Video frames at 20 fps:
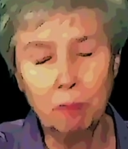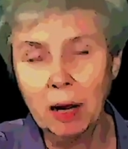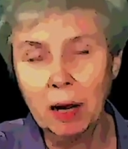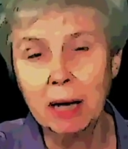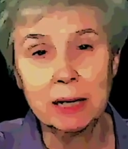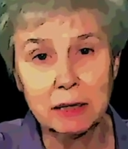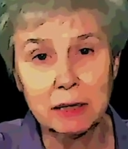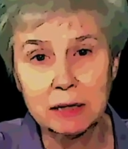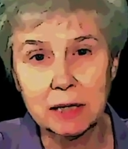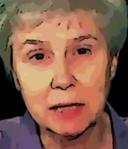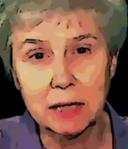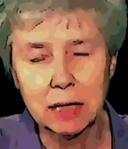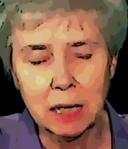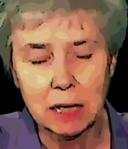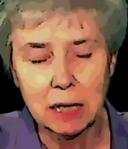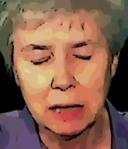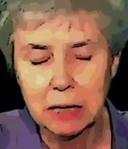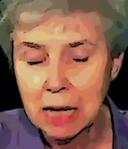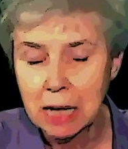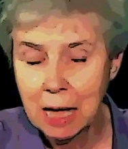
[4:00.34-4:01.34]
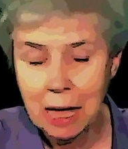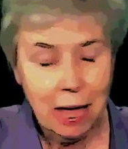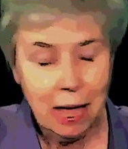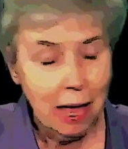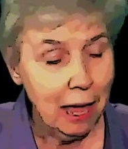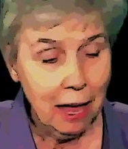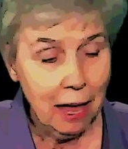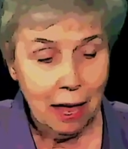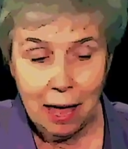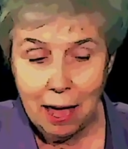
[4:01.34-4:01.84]
Pius the Ninth.
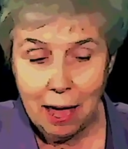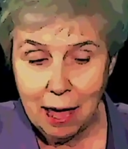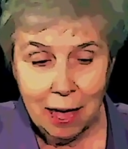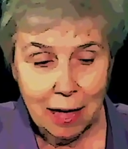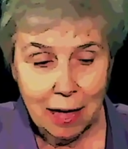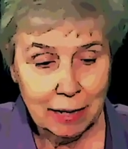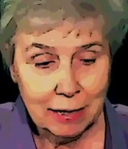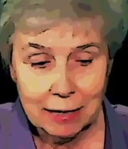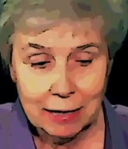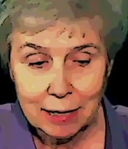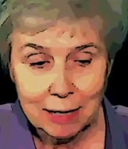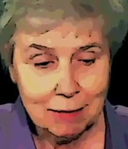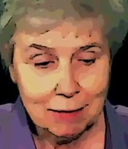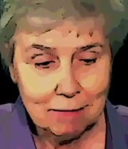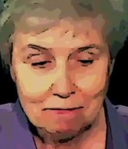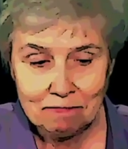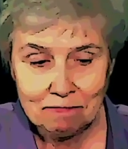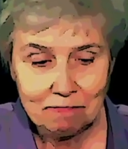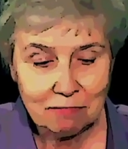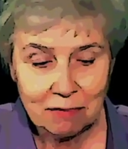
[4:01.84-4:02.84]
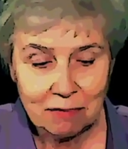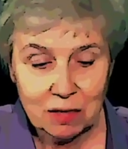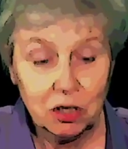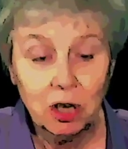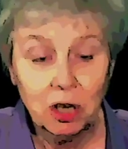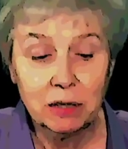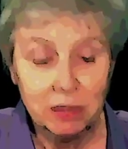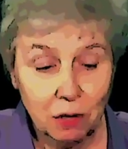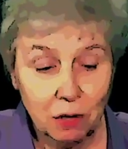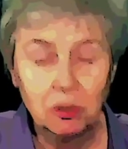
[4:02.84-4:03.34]
And
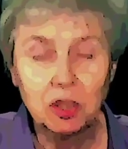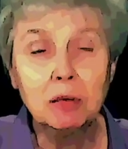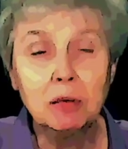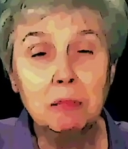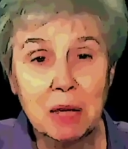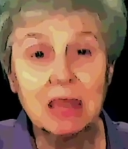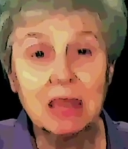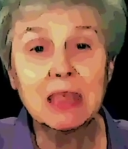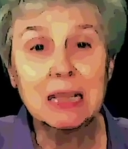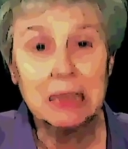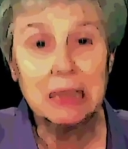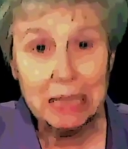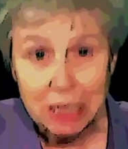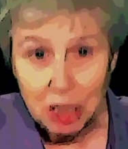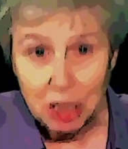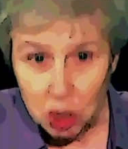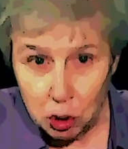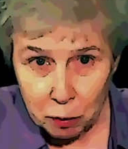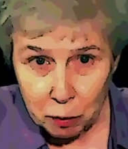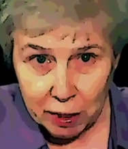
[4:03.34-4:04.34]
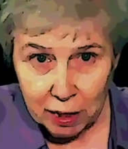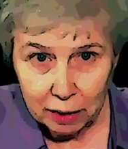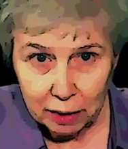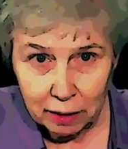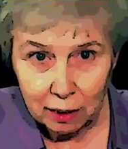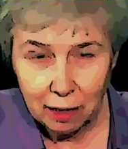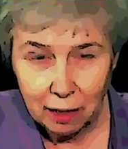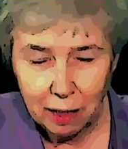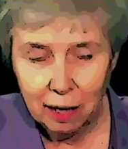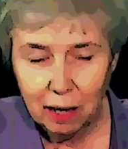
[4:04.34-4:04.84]
so, to me, the
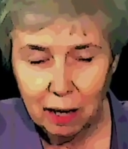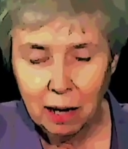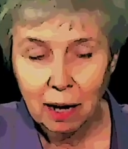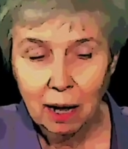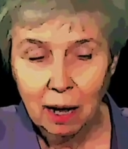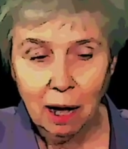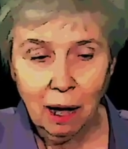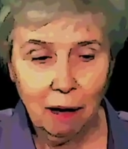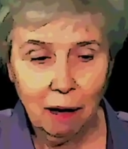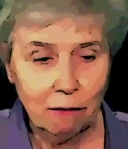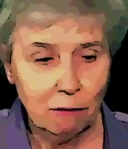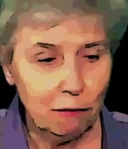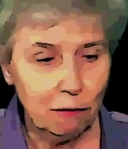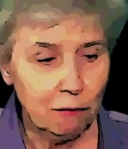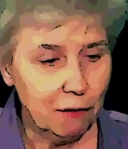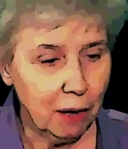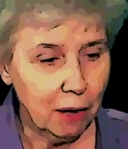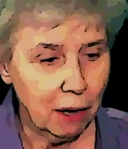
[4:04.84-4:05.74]
linchpin of